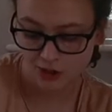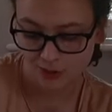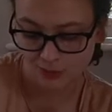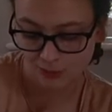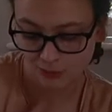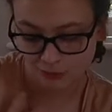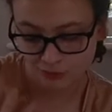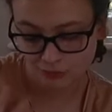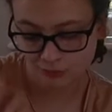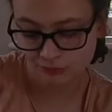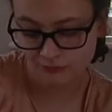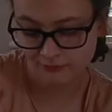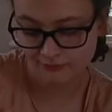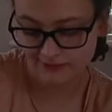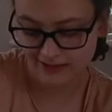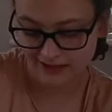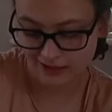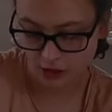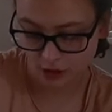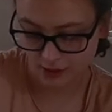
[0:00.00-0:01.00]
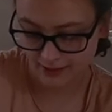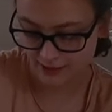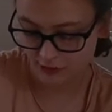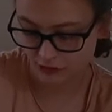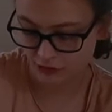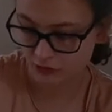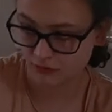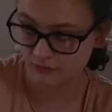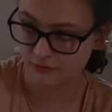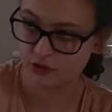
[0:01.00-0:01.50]
all
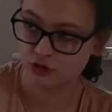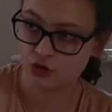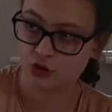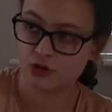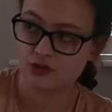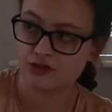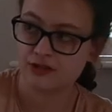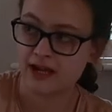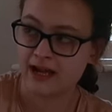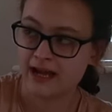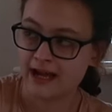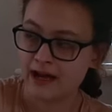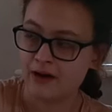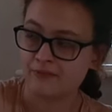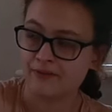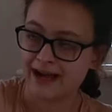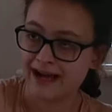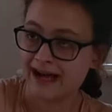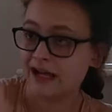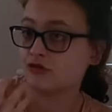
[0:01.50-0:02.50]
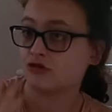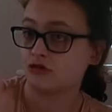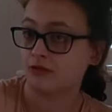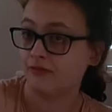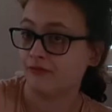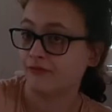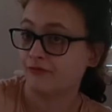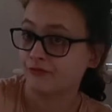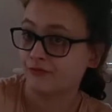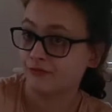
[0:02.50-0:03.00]
incarnations of the Doctor have
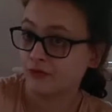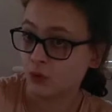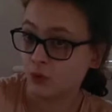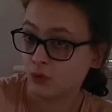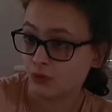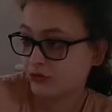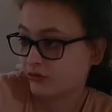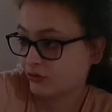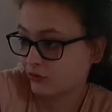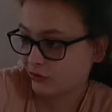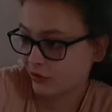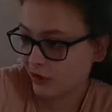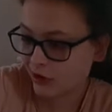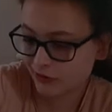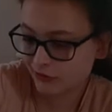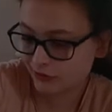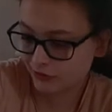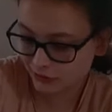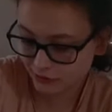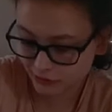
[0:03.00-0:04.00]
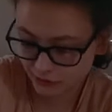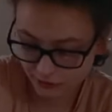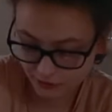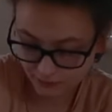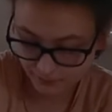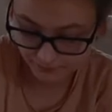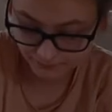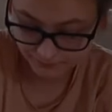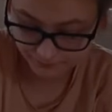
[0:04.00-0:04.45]
actually fought the Sontarans.